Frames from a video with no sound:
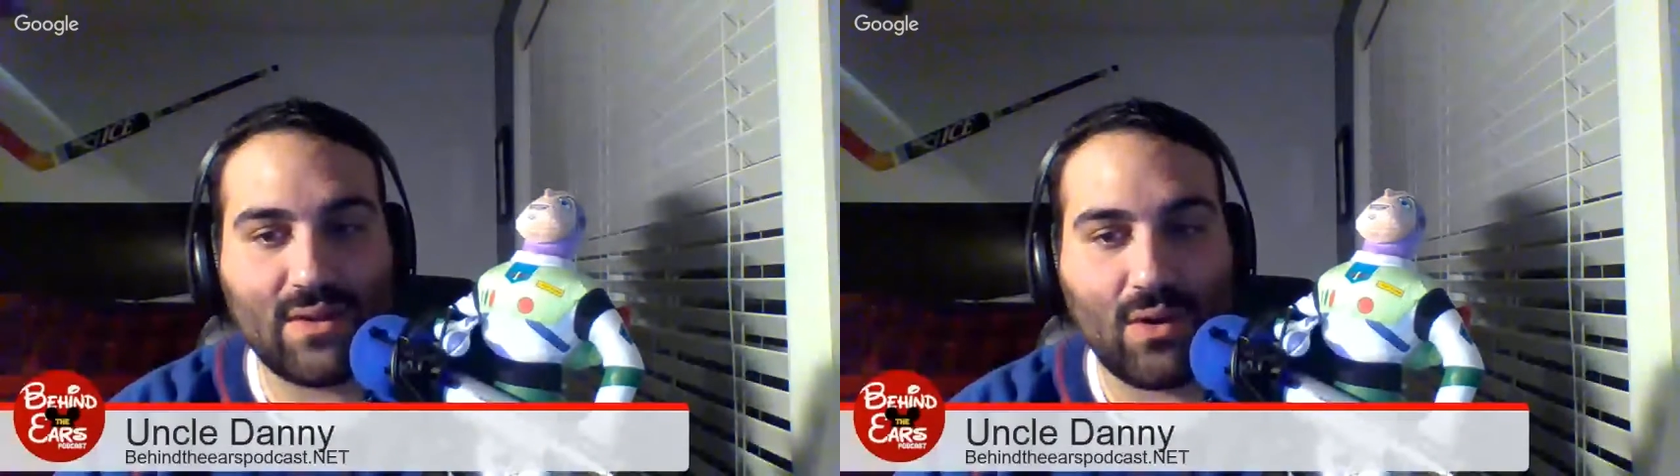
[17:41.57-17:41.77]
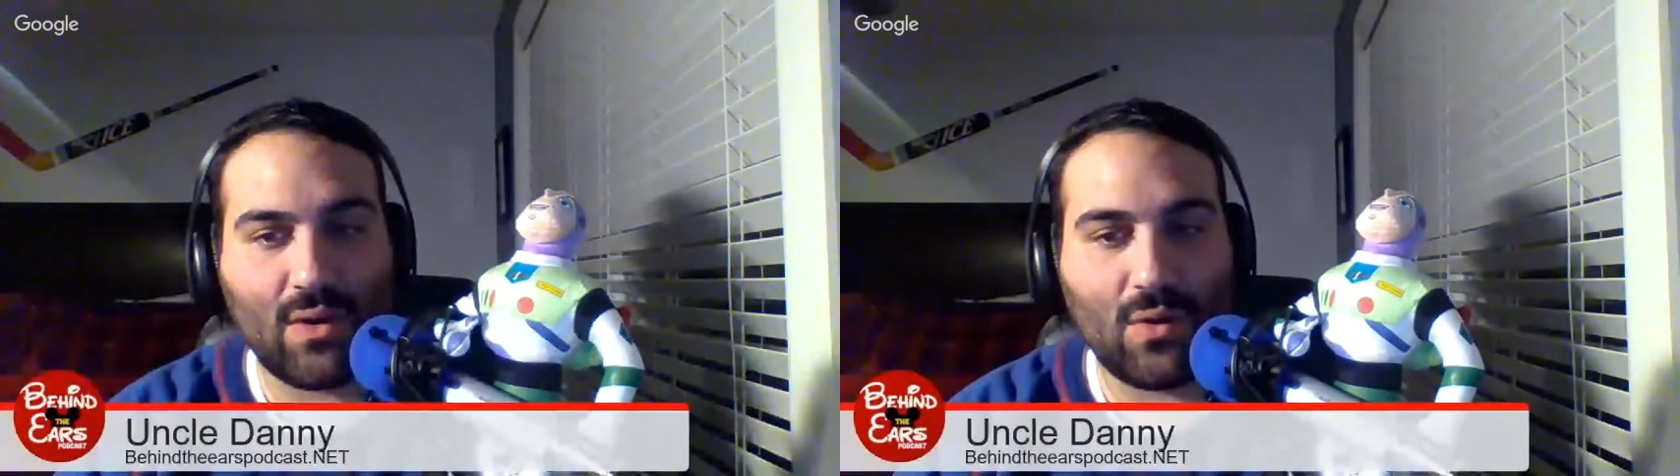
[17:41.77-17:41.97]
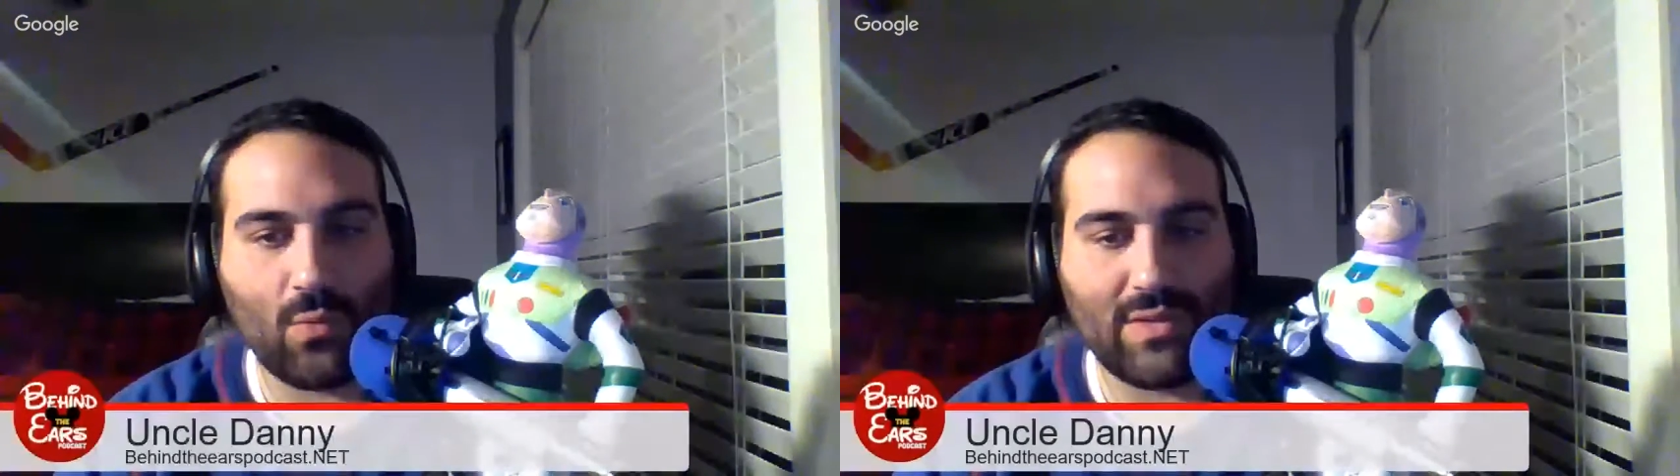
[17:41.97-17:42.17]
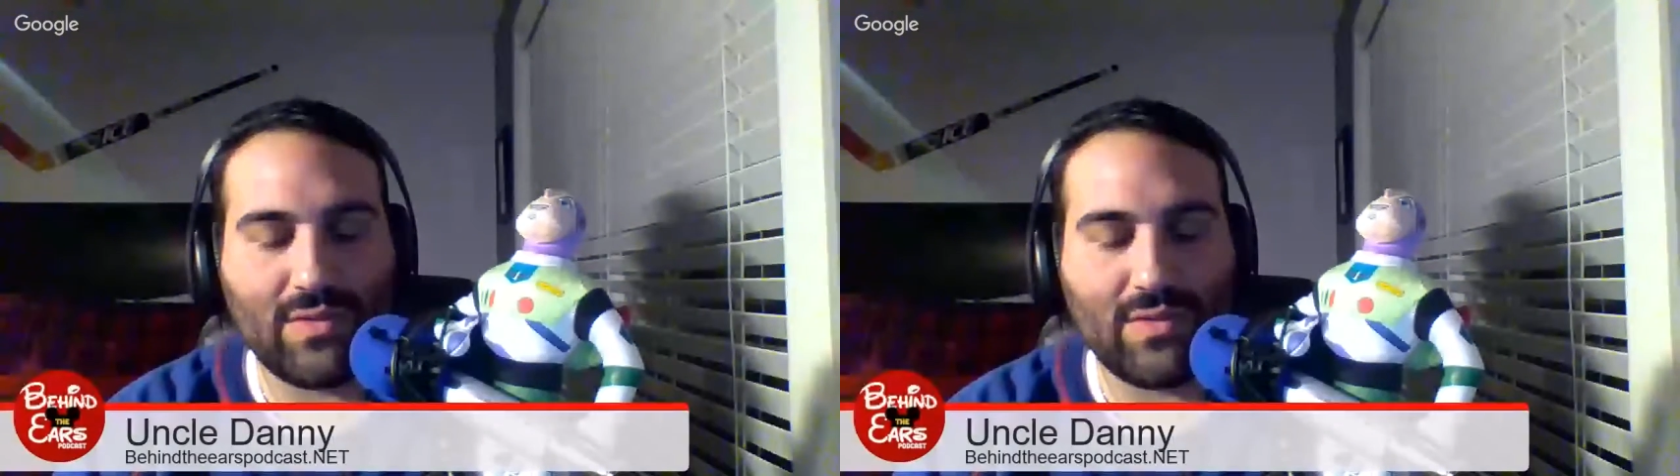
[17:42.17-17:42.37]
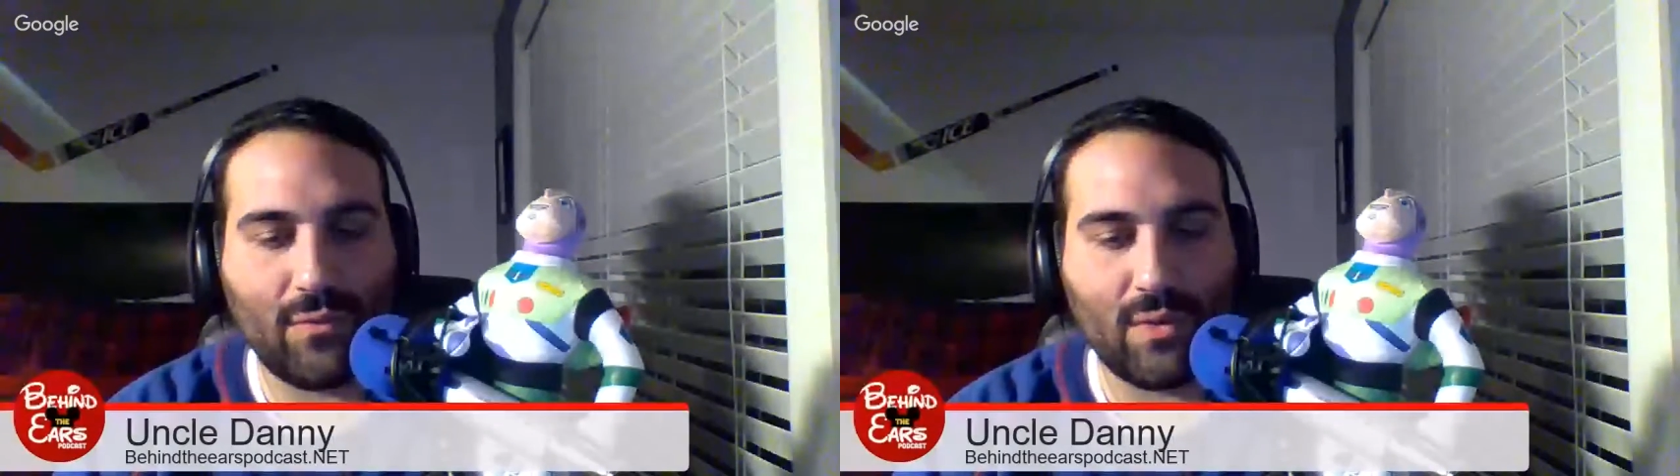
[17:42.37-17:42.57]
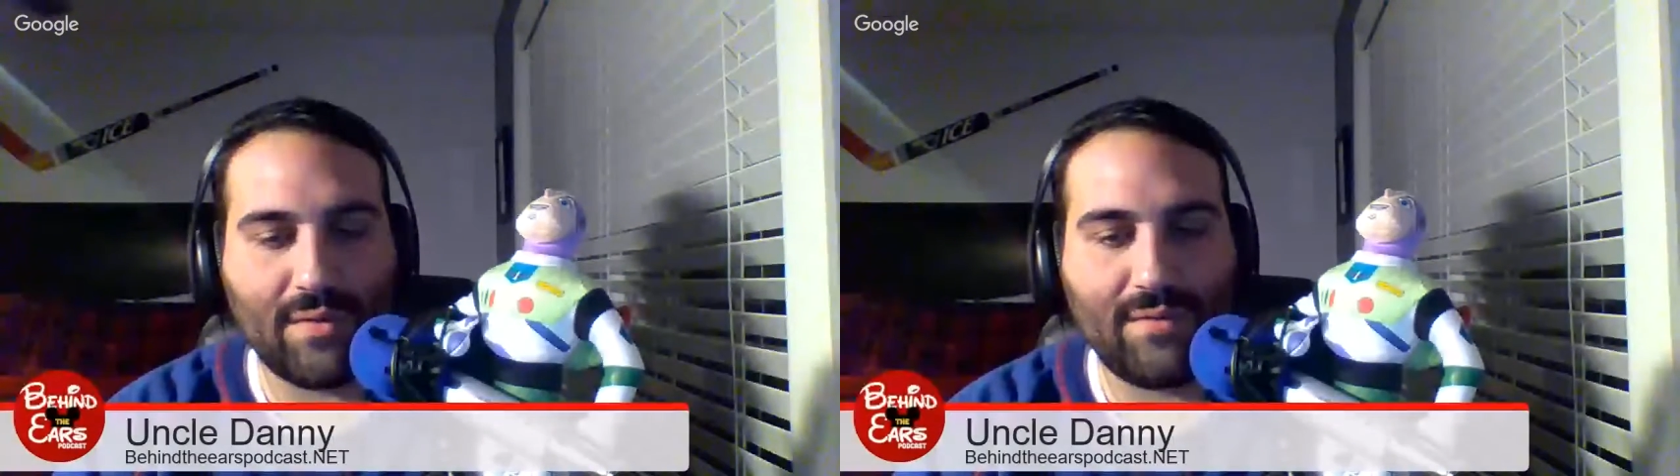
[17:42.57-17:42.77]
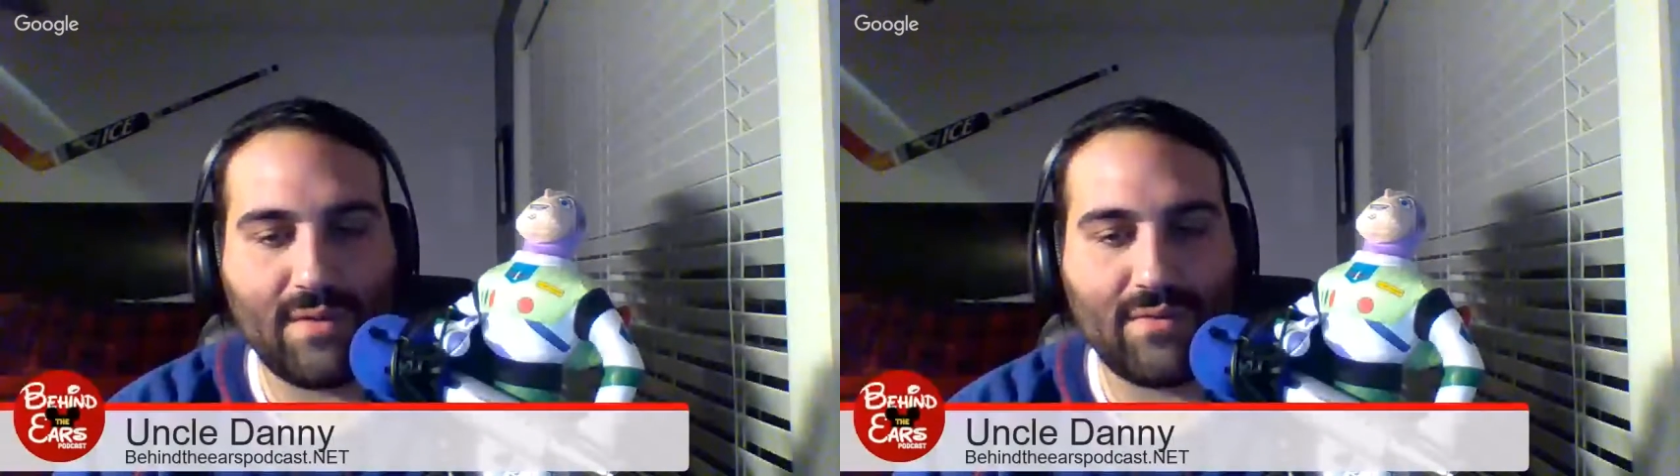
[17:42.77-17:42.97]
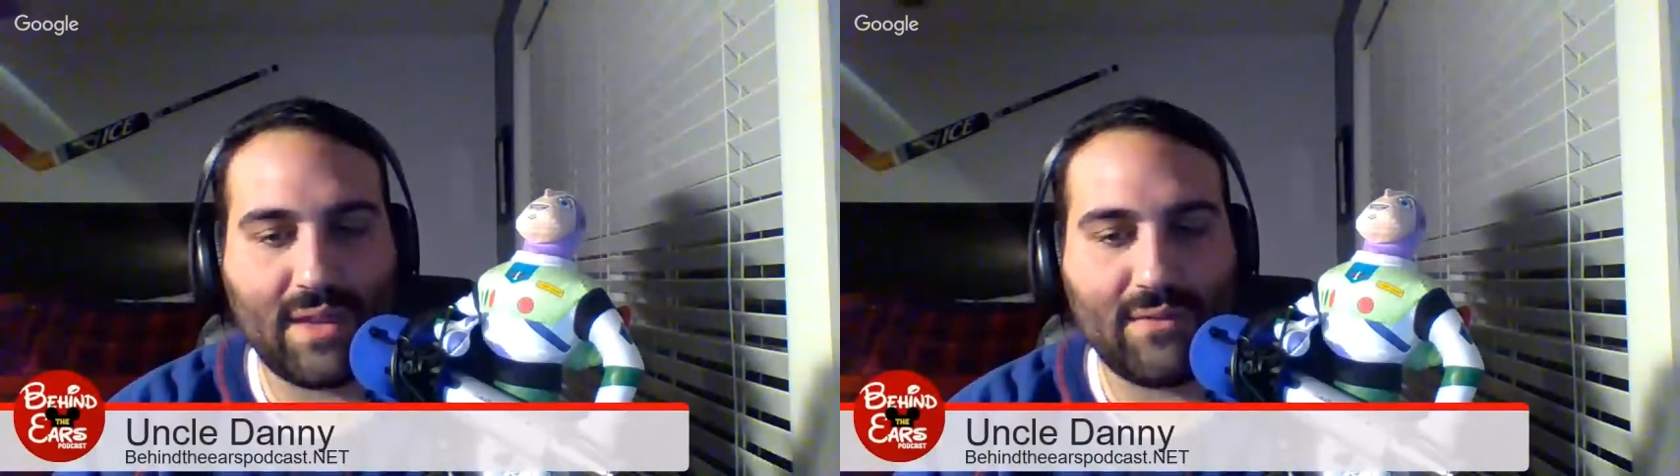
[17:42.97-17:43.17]
all with the
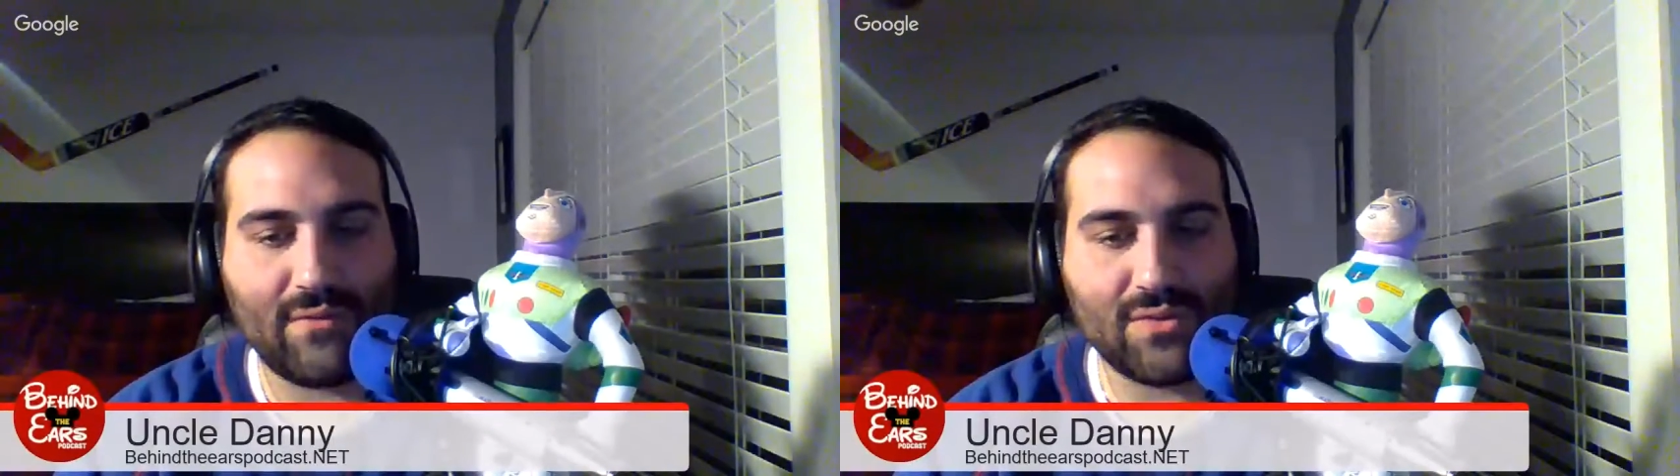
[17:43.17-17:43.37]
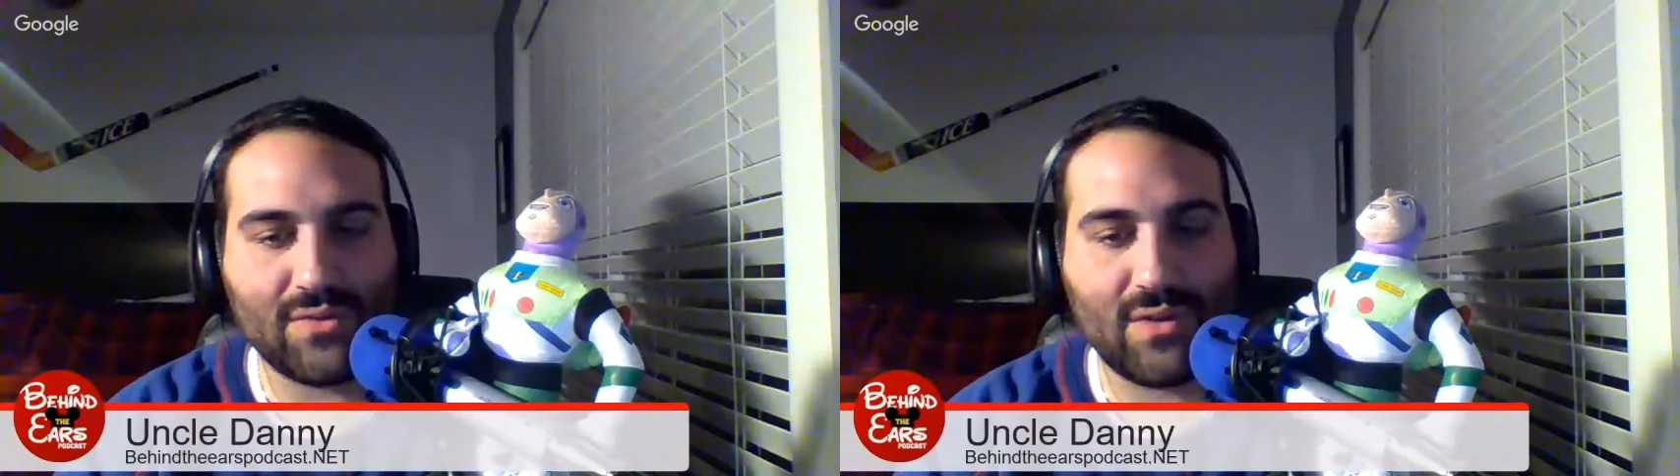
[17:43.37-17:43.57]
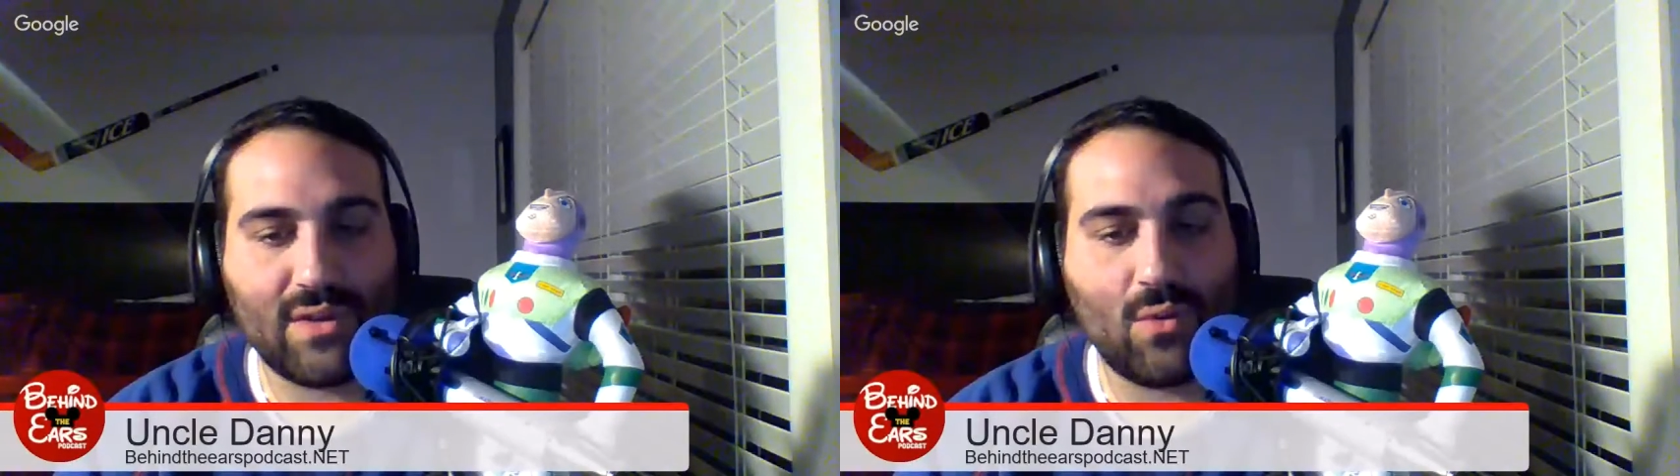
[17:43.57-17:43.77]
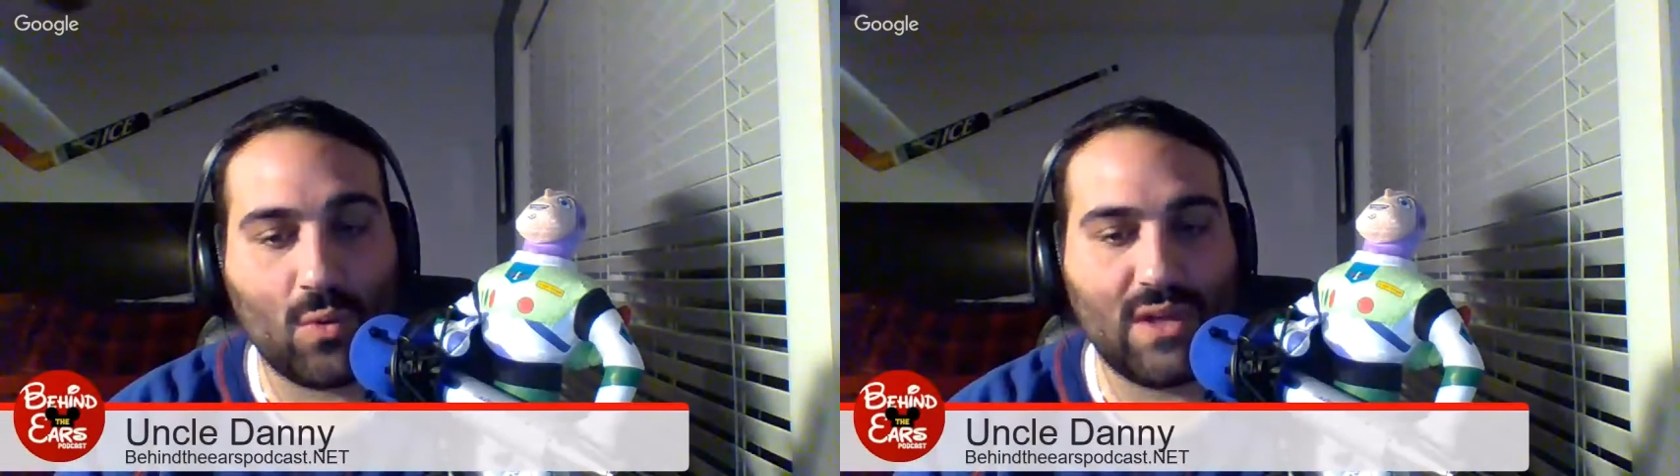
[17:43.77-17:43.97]
45th anniversary or